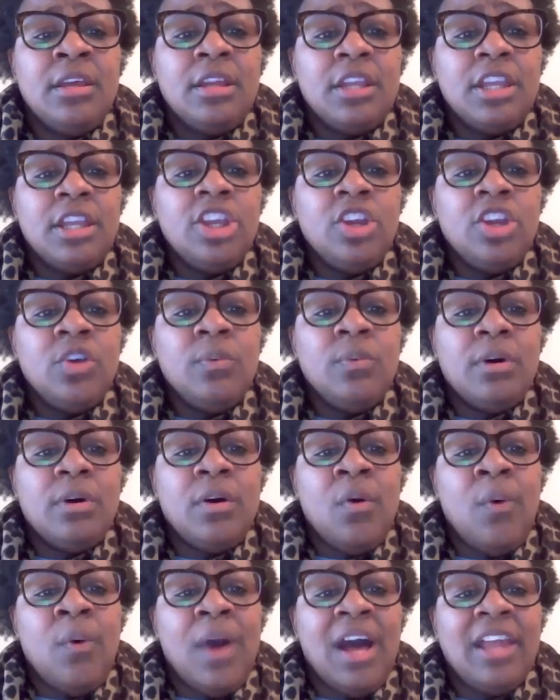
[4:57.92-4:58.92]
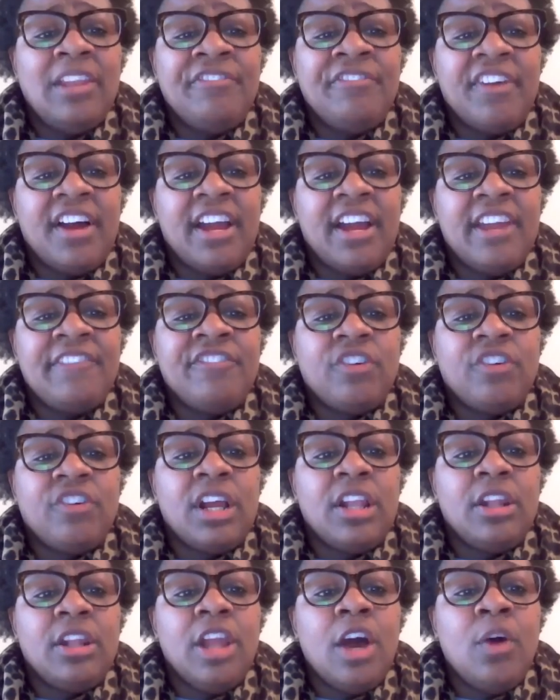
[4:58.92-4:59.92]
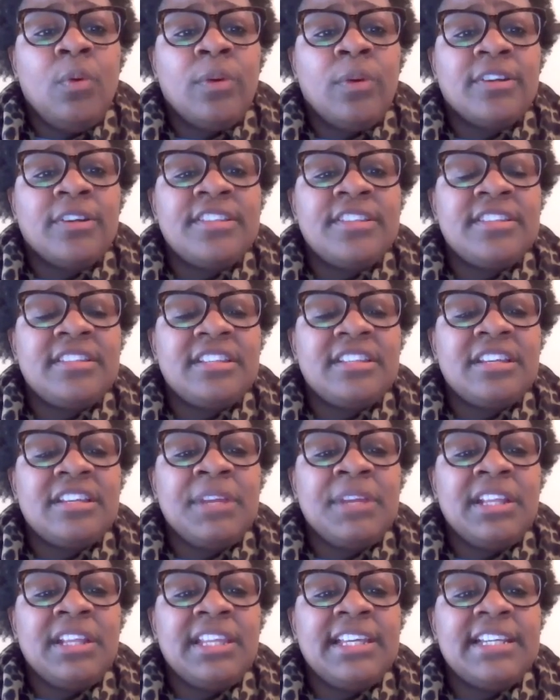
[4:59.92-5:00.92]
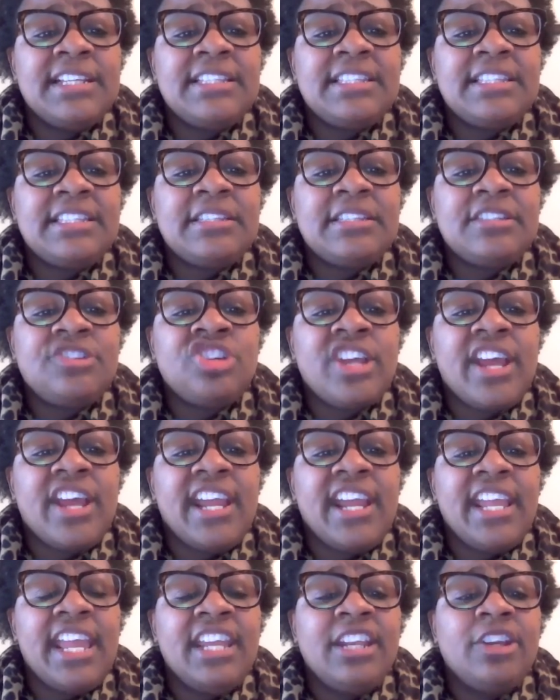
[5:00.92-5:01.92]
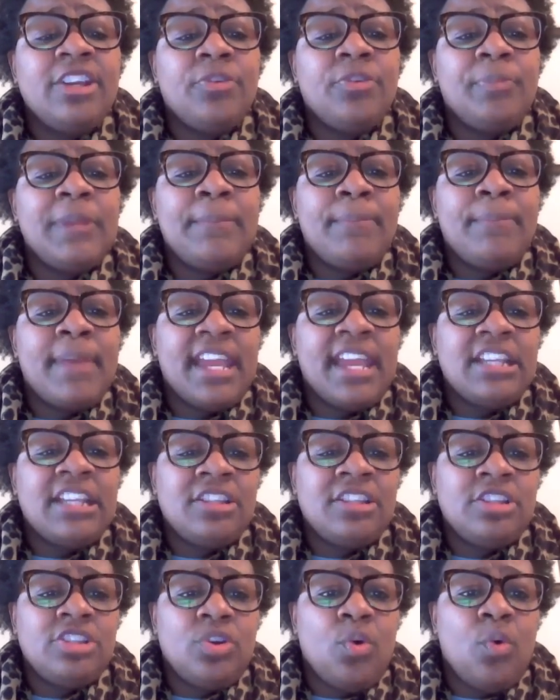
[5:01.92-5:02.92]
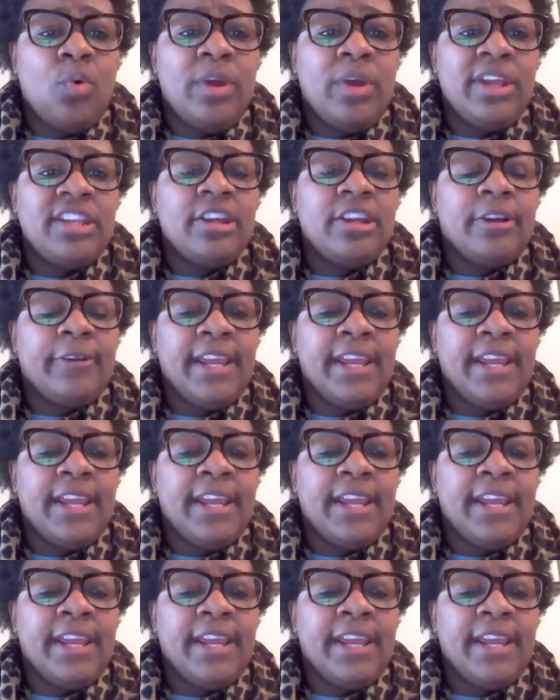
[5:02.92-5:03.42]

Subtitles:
you will qualify for a lower stimulus check, and it'll be based on your